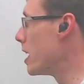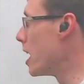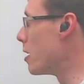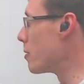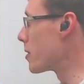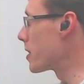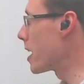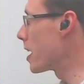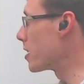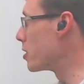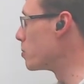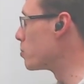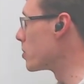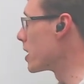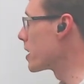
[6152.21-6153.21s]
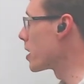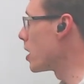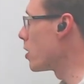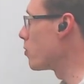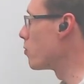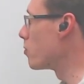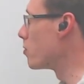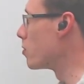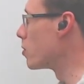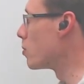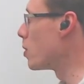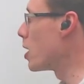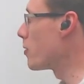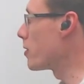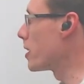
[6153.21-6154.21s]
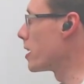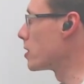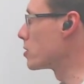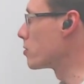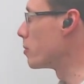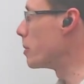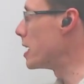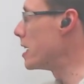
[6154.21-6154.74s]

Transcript: And with that, you break off Waffle House from